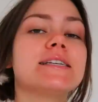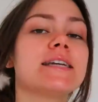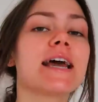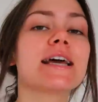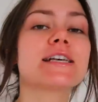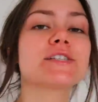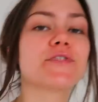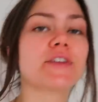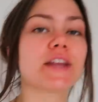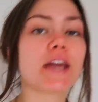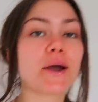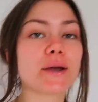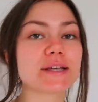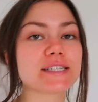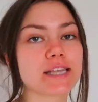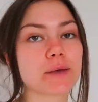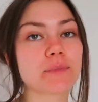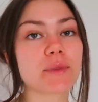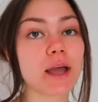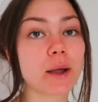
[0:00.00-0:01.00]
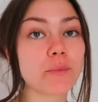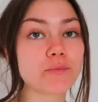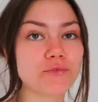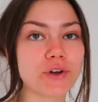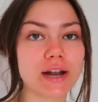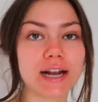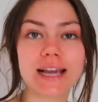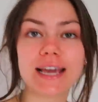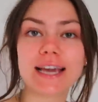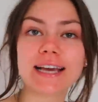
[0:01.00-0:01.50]
Today's video is something I'm
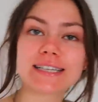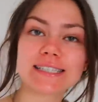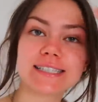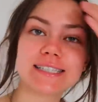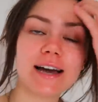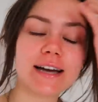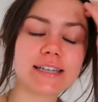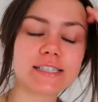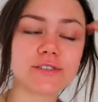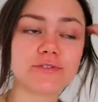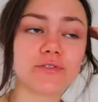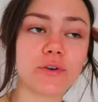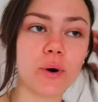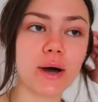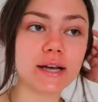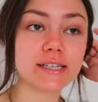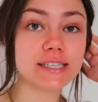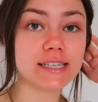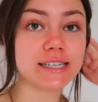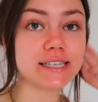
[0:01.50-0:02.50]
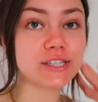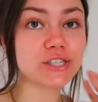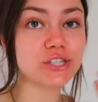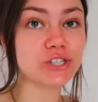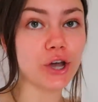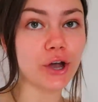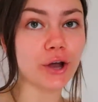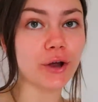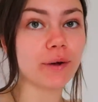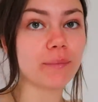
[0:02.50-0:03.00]
really excited for. I see
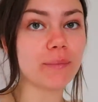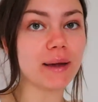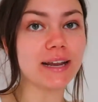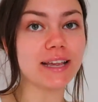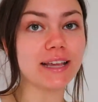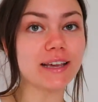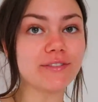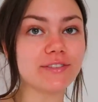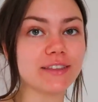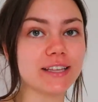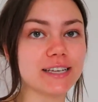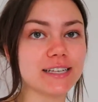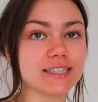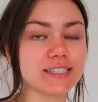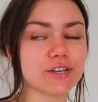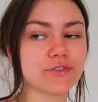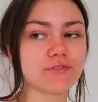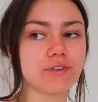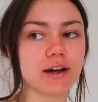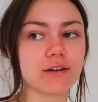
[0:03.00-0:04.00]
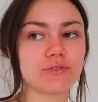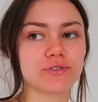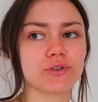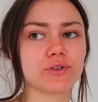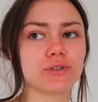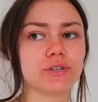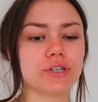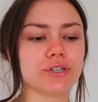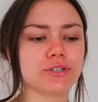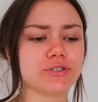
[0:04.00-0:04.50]
so many of these around
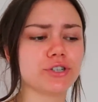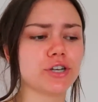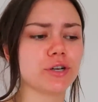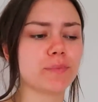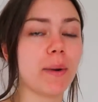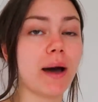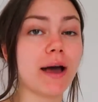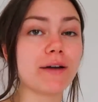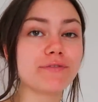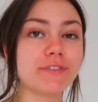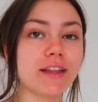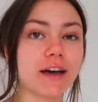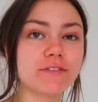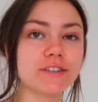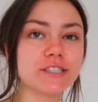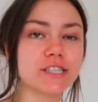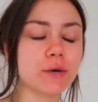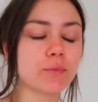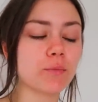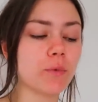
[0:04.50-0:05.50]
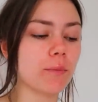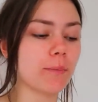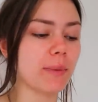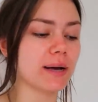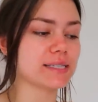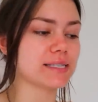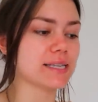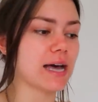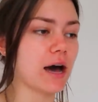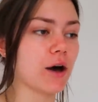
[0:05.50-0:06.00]
on YouTube, but I've never done one
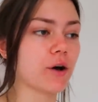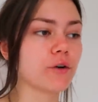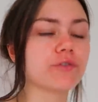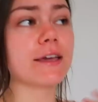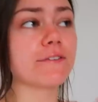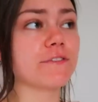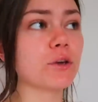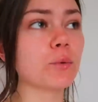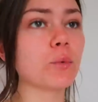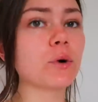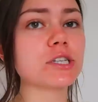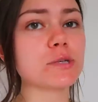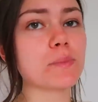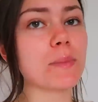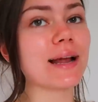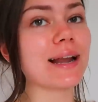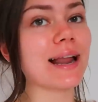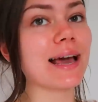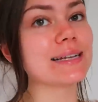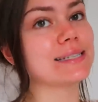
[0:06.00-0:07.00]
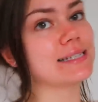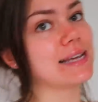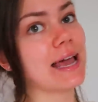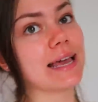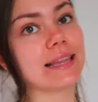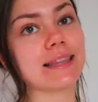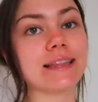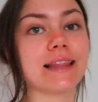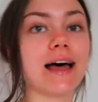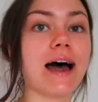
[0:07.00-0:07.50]
myself. If you watch my like
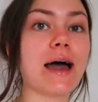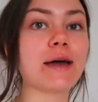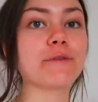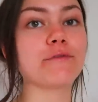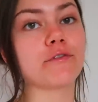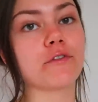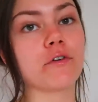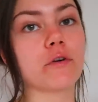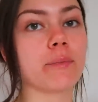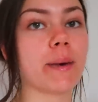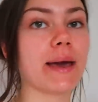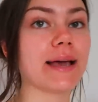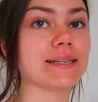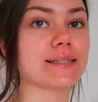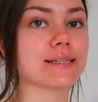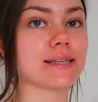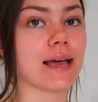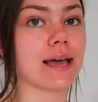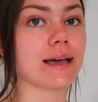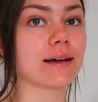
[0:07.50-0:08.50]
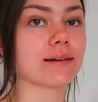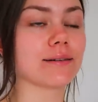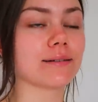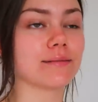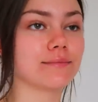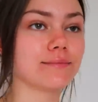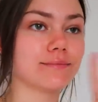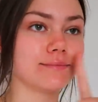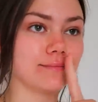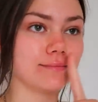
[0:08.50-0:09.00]
day in the life of a basic,
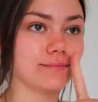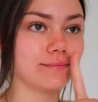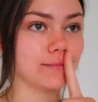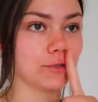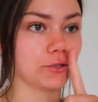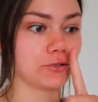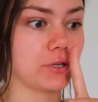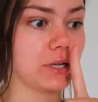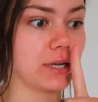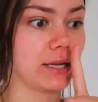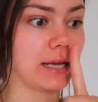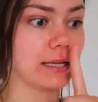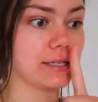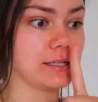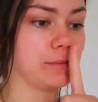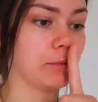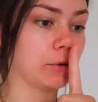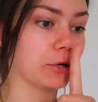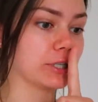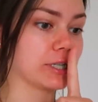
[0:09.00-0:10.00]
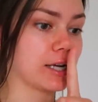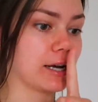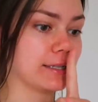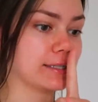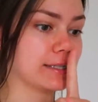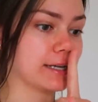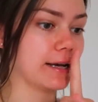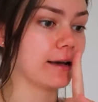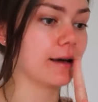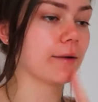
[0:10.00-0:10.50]
trying to get
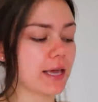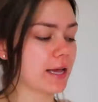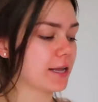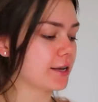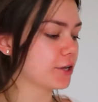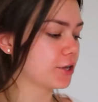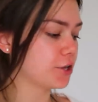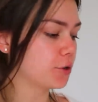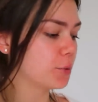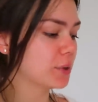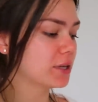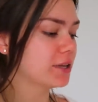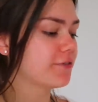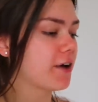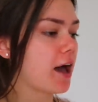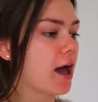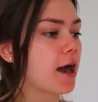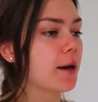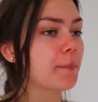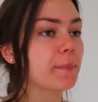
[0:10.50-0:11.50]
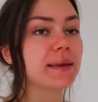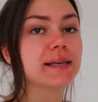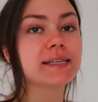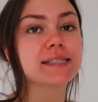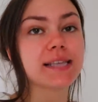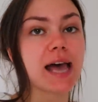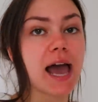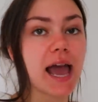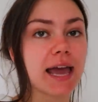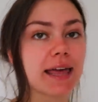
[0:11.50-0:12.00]
demonetized here, then you will have heard me
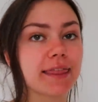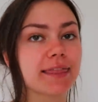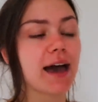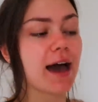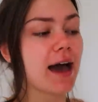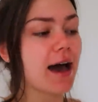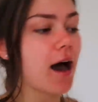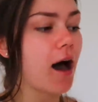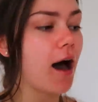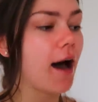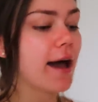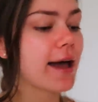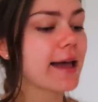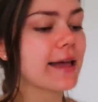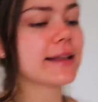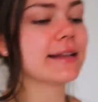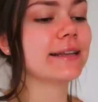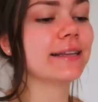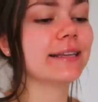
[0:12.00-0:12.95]
say that I